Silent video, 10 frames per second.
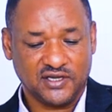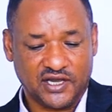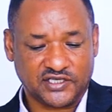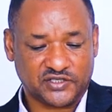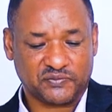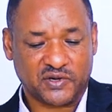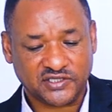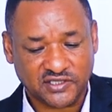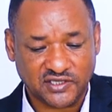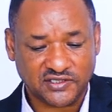
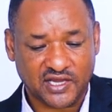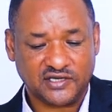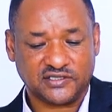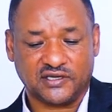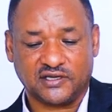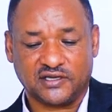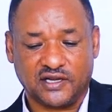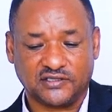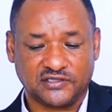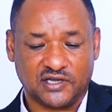express desires, and
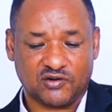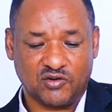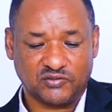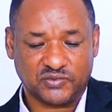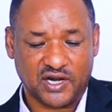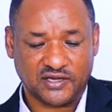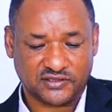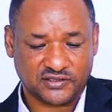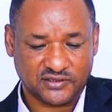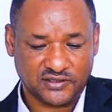create their own
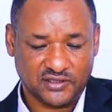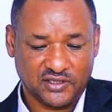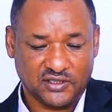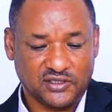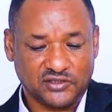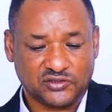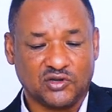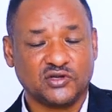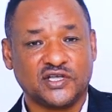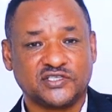plans.
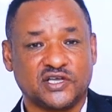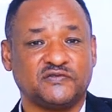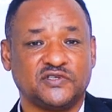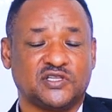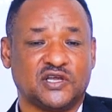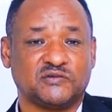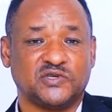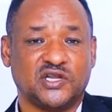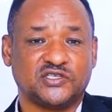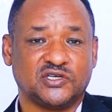So
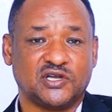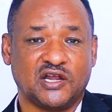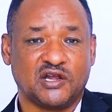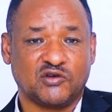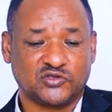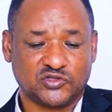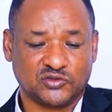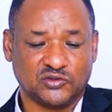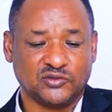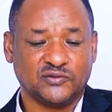self-determination allows
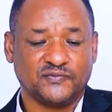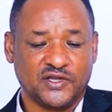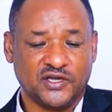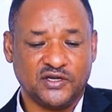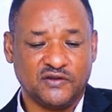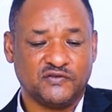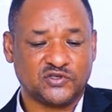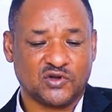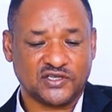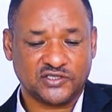to
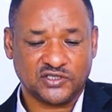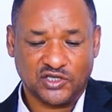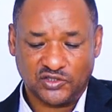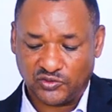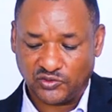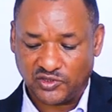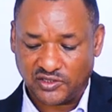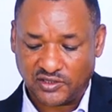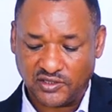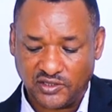individuals to
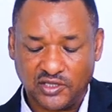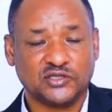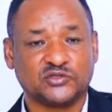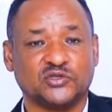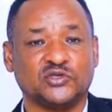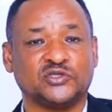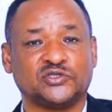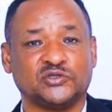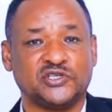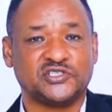
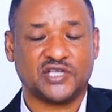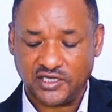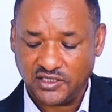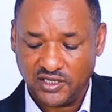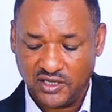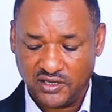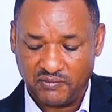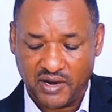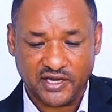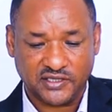decide
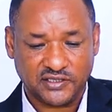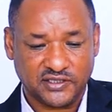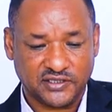by